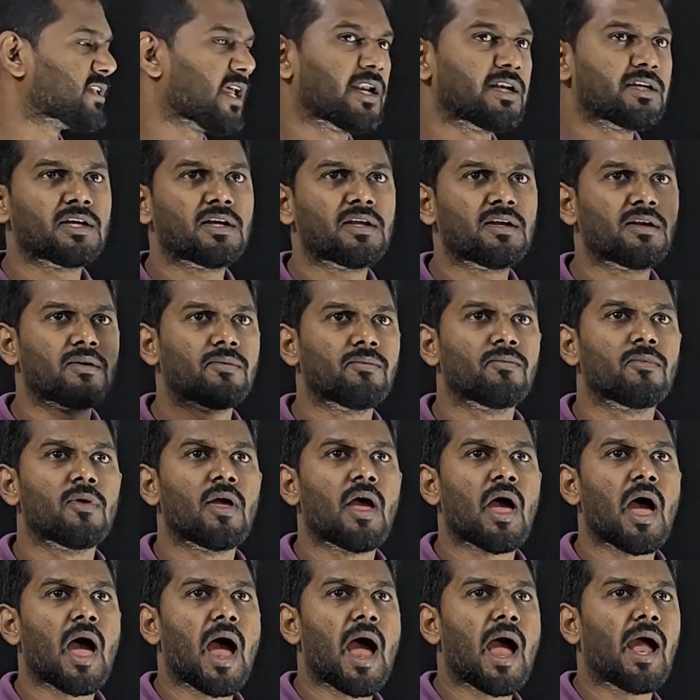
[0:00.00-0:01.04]
center
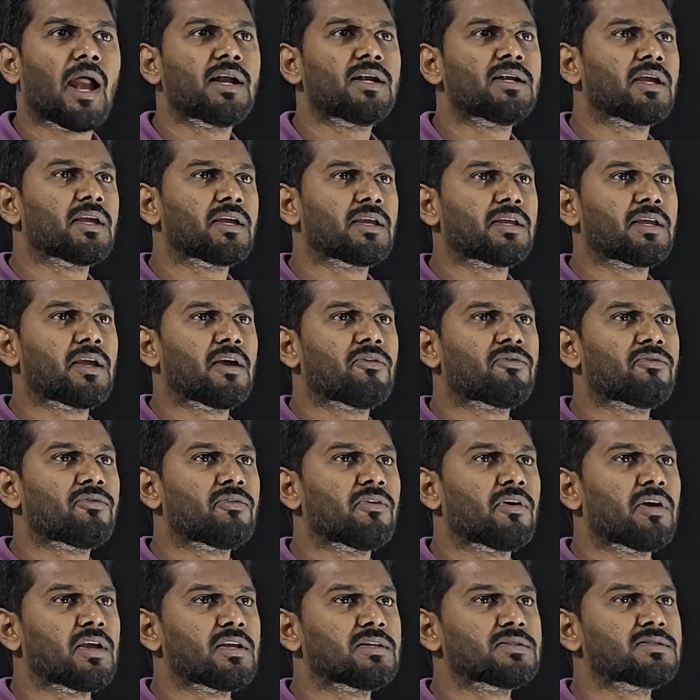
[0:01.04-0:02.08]
and F
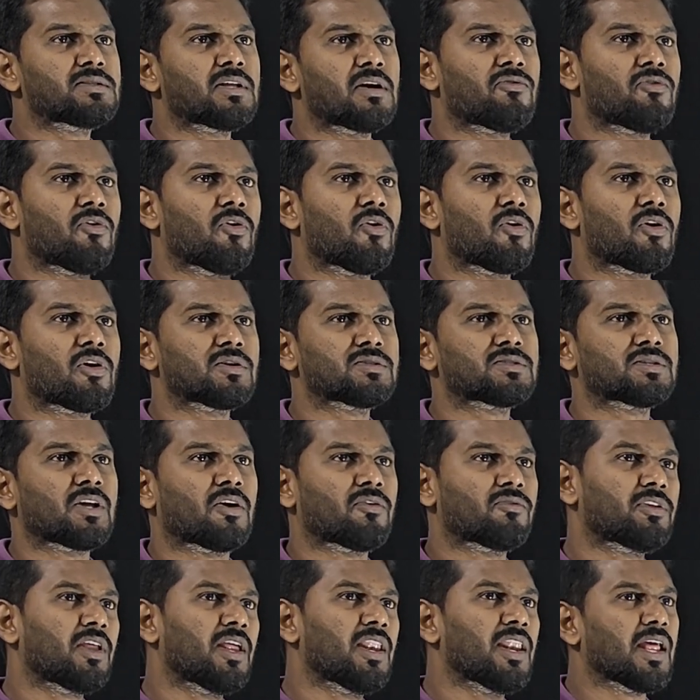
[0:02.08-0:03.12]
is the focus
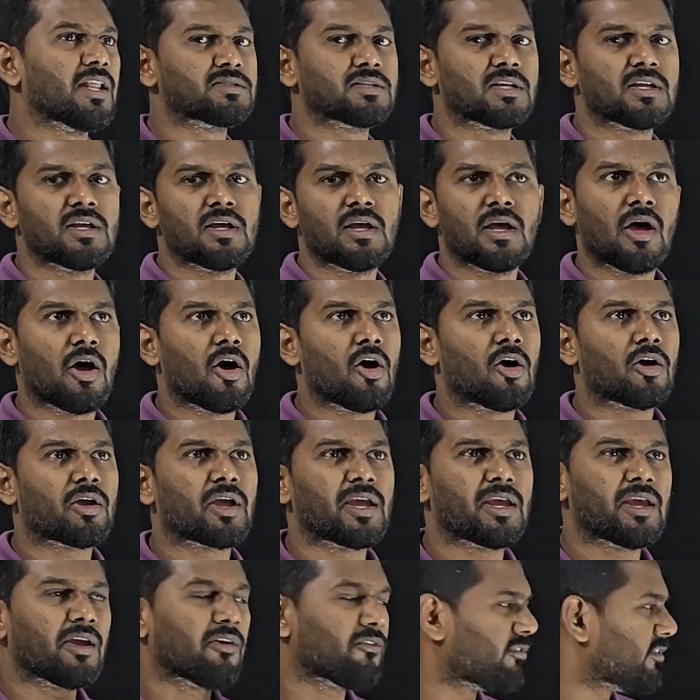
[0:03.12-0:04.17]
of the lens.
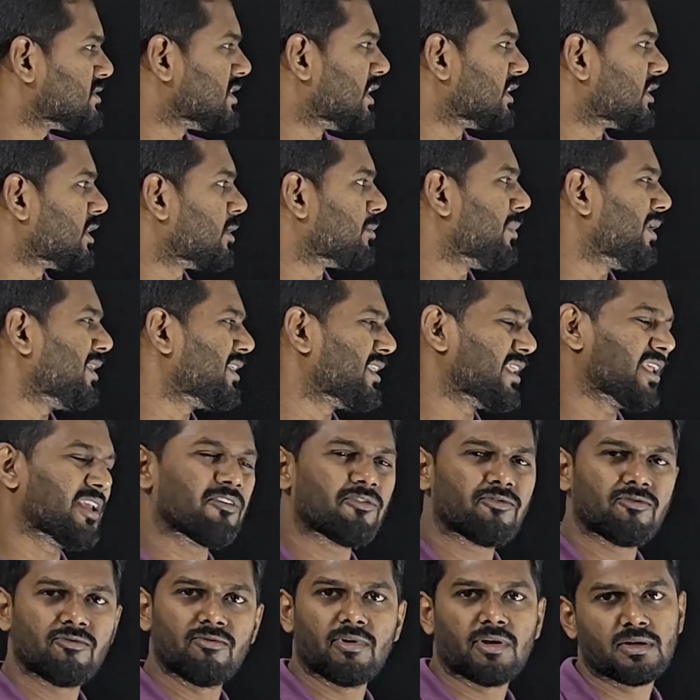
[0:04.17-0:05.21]
Okay, F is nothing but
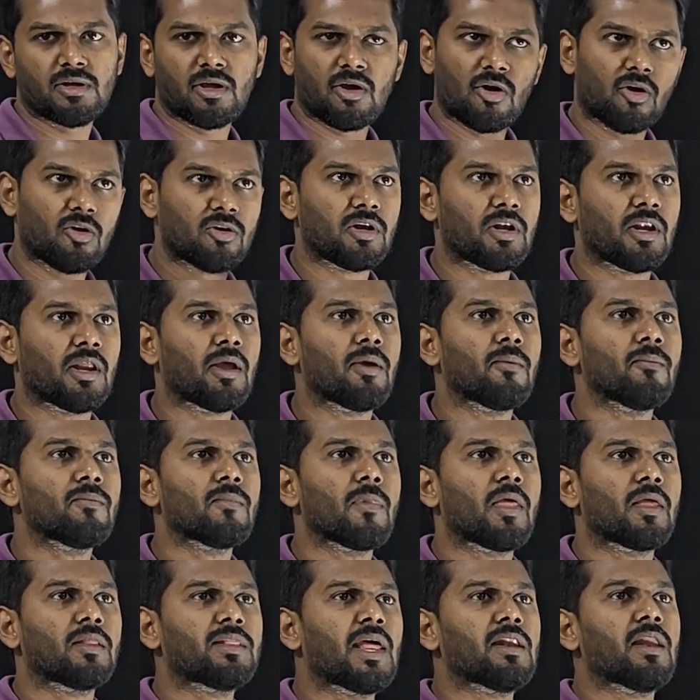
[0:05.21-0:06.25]
F1 only.
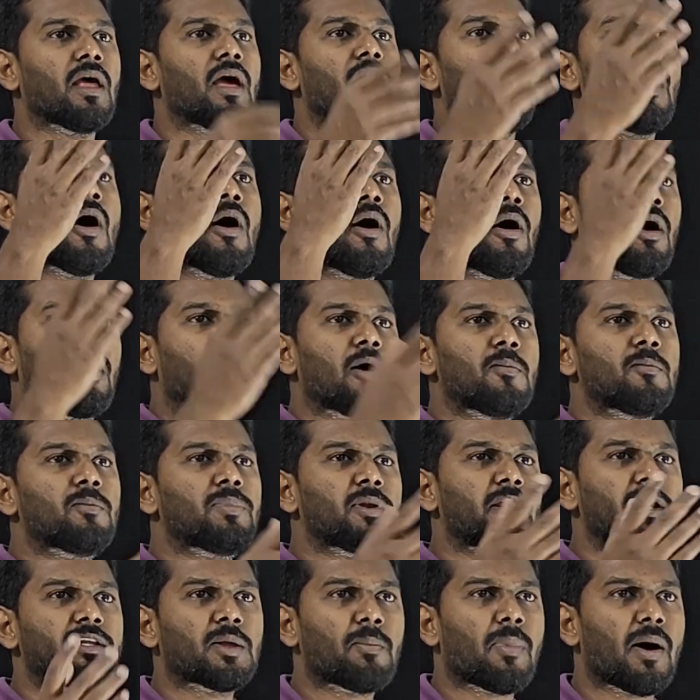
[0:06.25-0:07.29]
Then
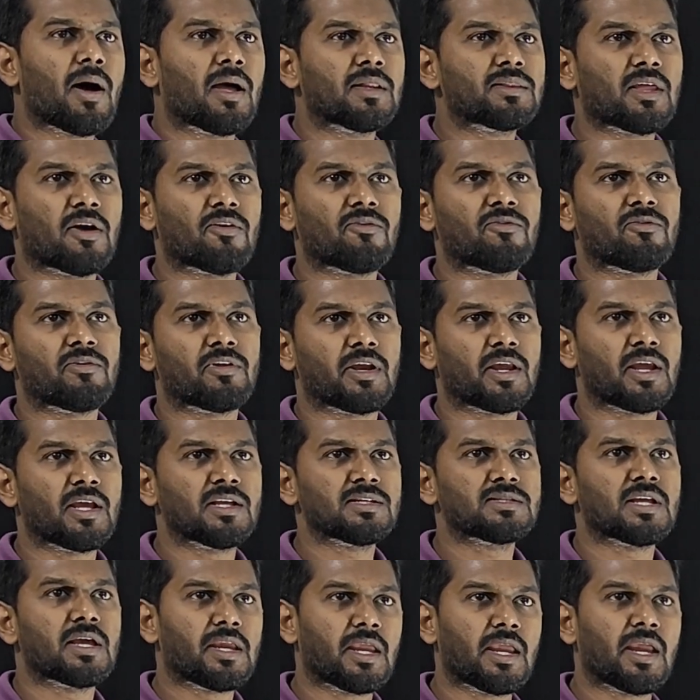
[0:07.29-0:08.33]
complete the path of
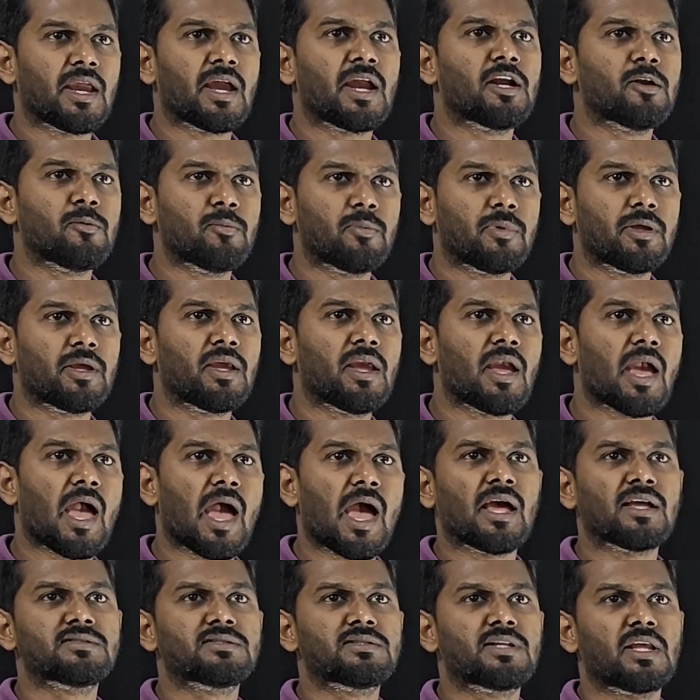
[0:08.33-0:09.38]
rays A and B
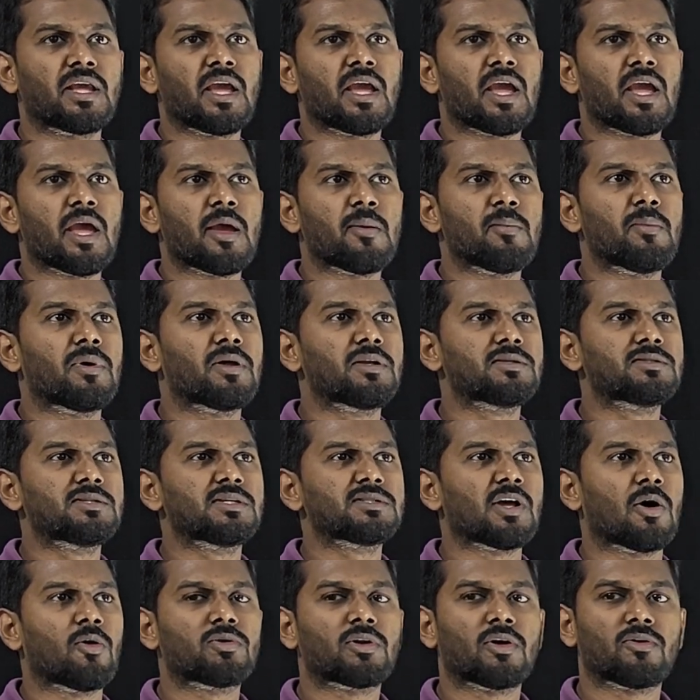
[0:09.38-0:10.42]
as they emerges
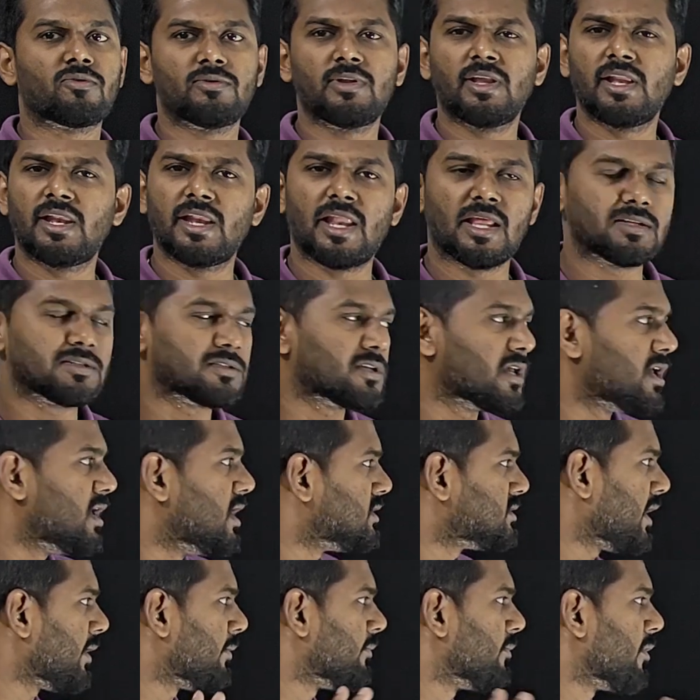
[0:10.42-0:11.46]
out of the lens.
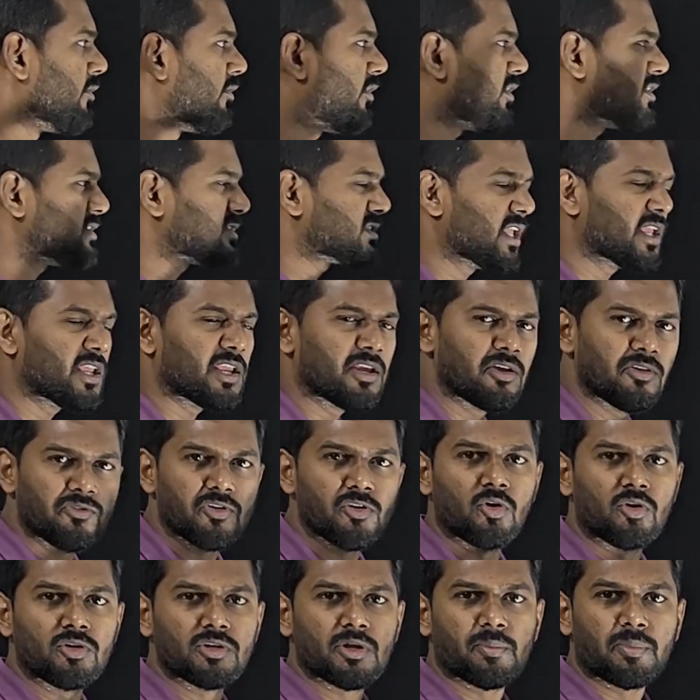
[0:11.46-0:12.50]
See, first thing, if you
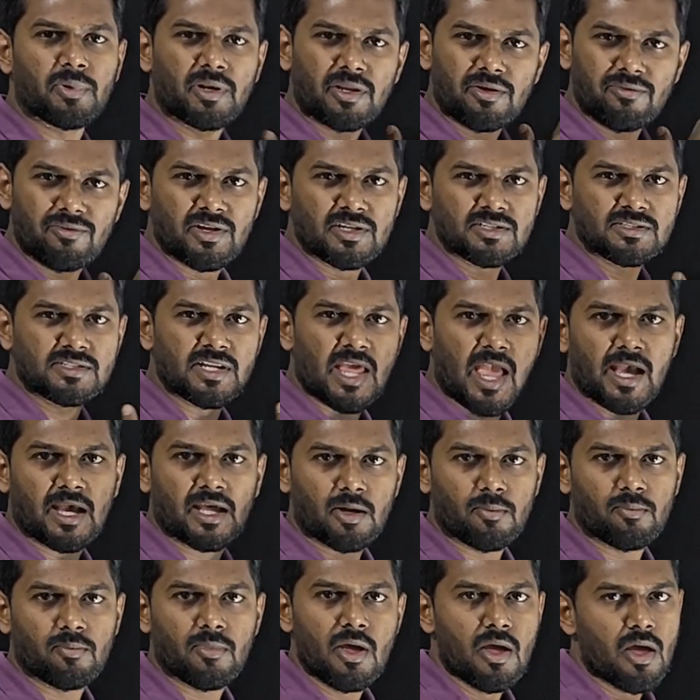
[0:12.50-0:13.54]
know the previous
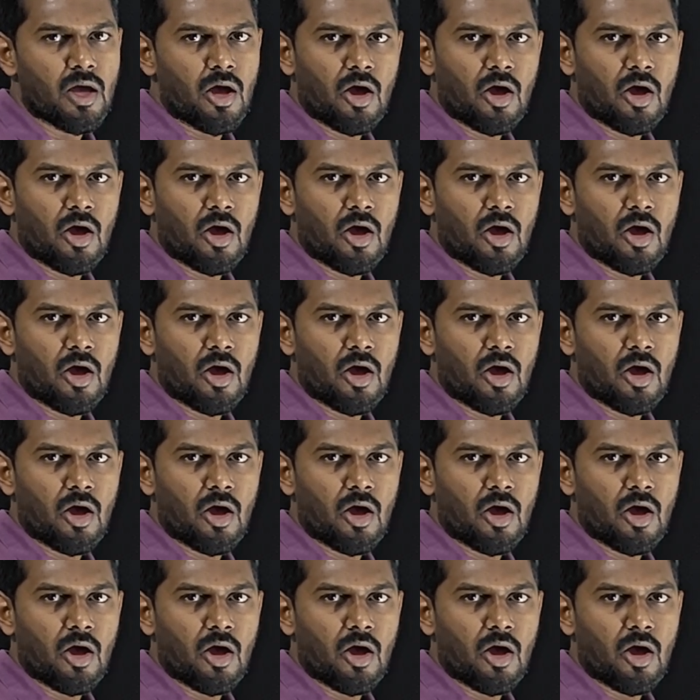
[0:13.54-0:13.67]
diagram,